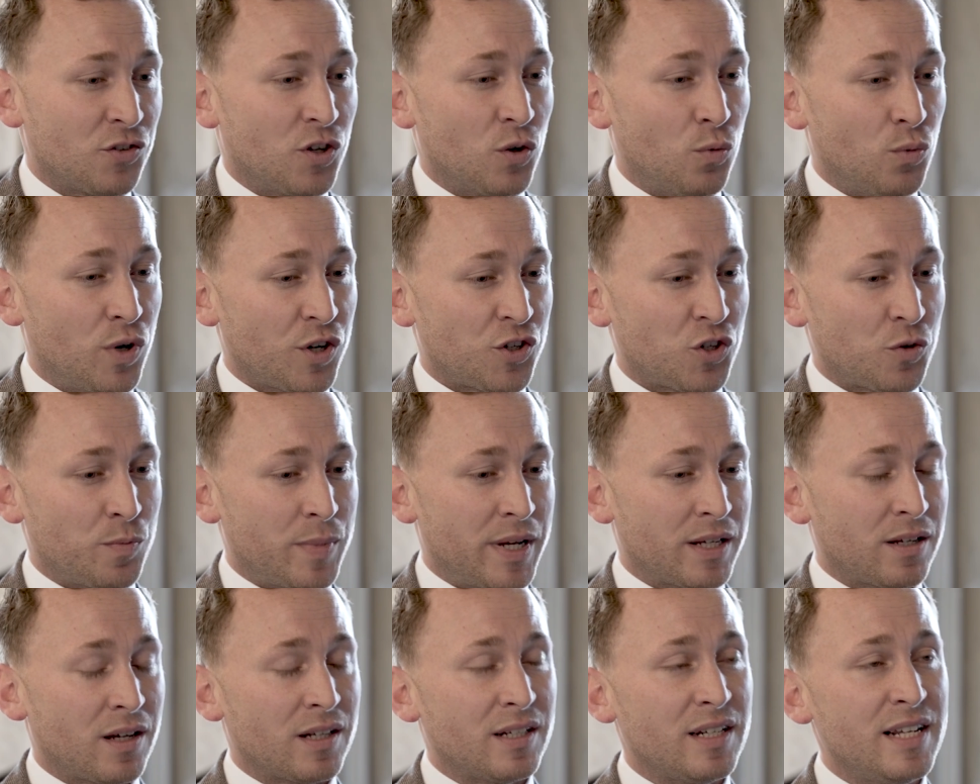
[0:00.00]
the
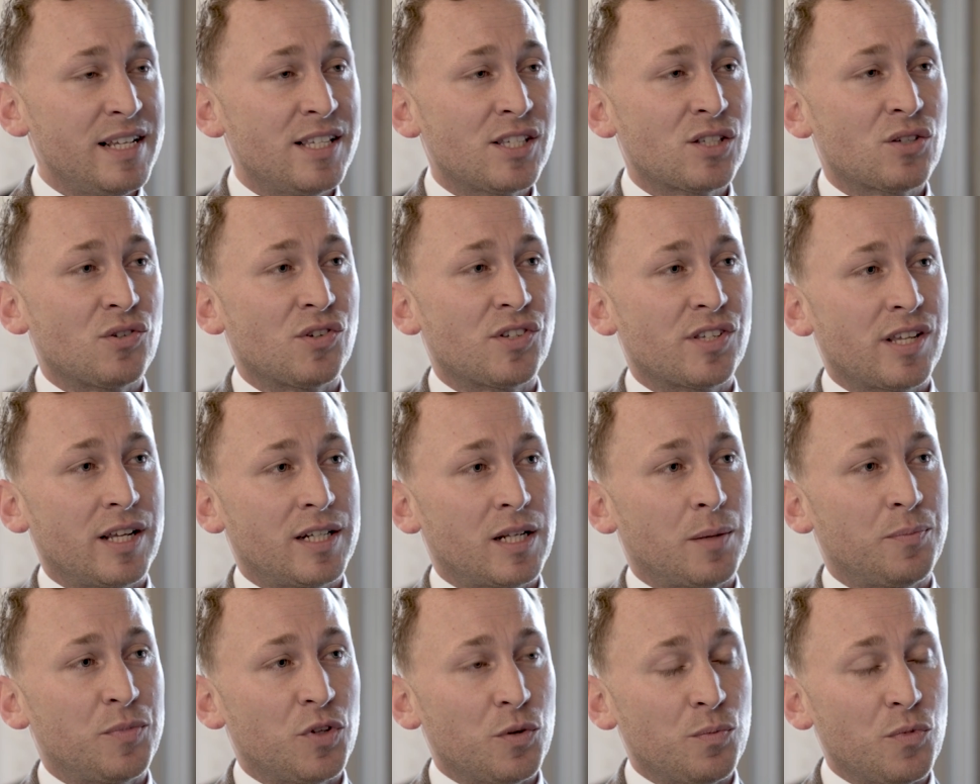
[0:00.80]
watchmaker needs to
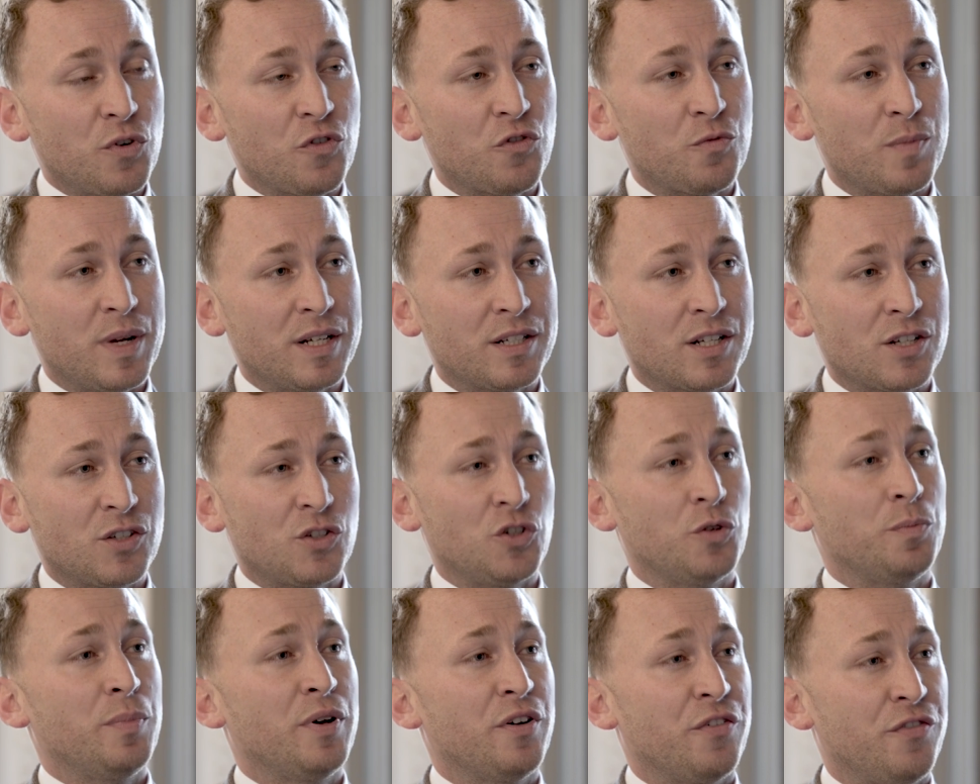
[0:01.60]
set up the movement
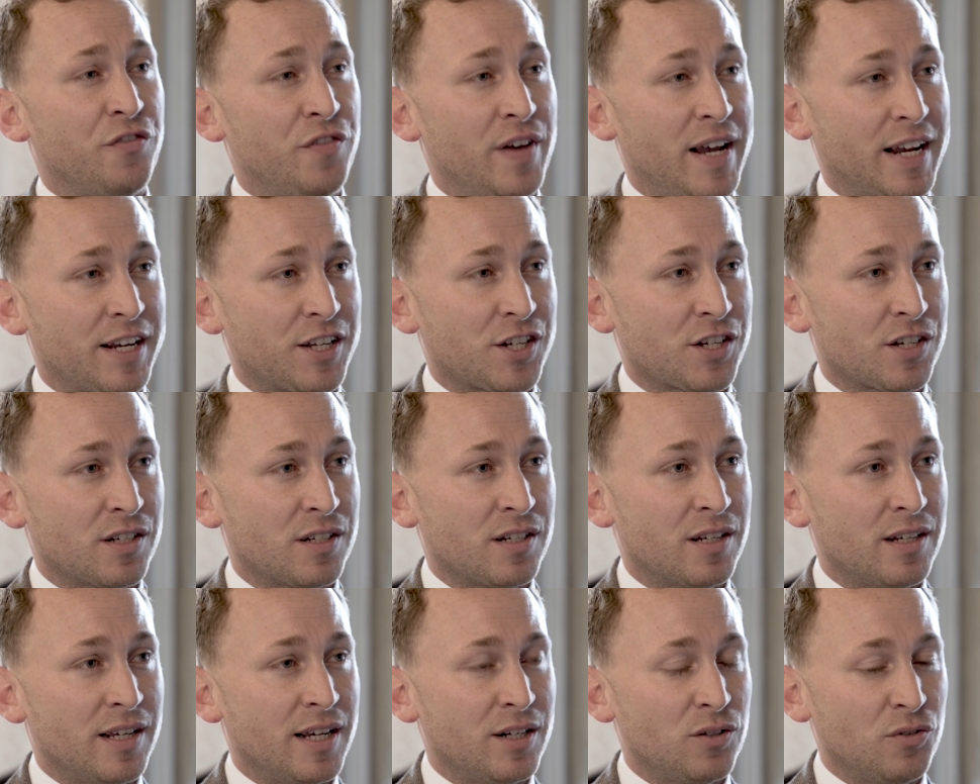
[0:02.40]
to
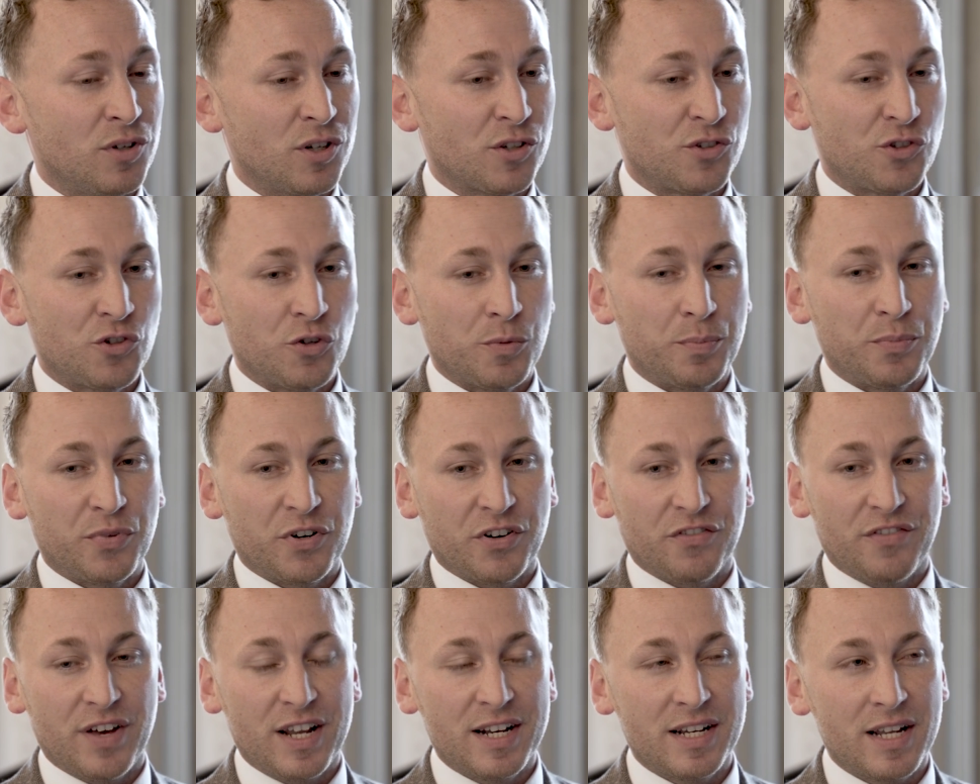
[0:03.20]
perfection in order to
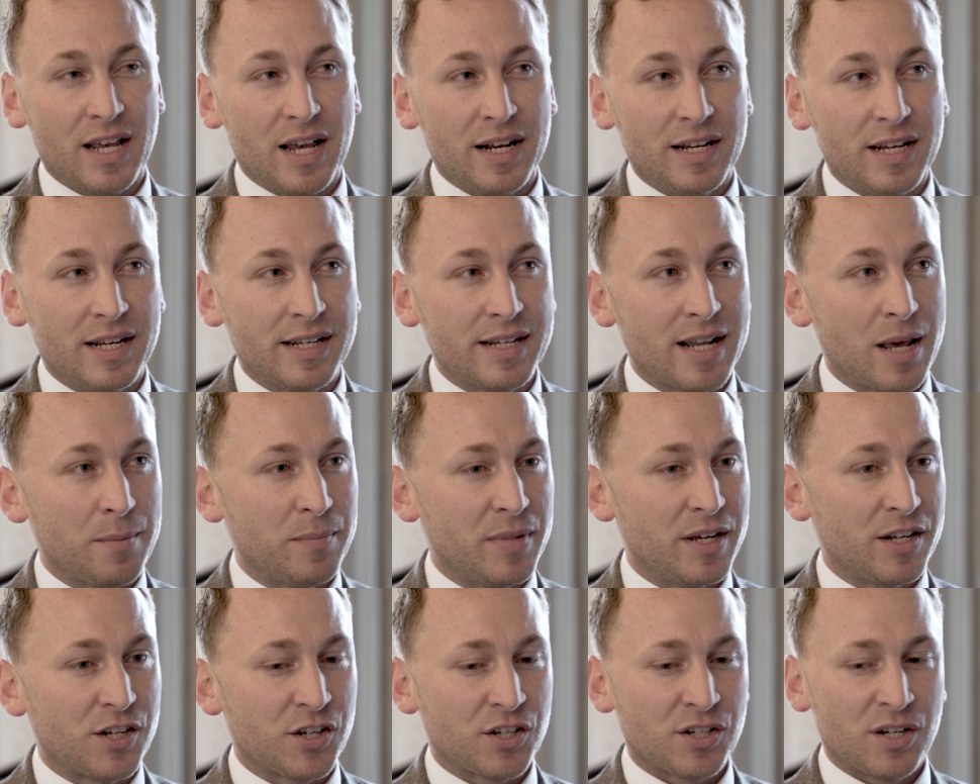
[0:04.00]
prevent any
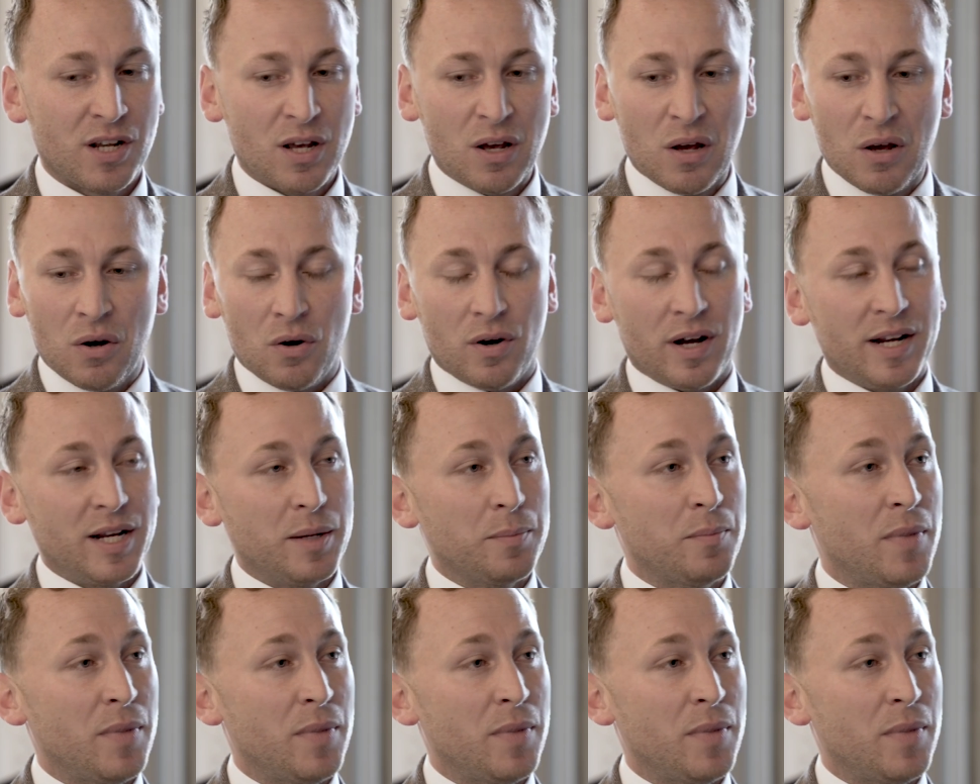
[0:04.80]
damage or any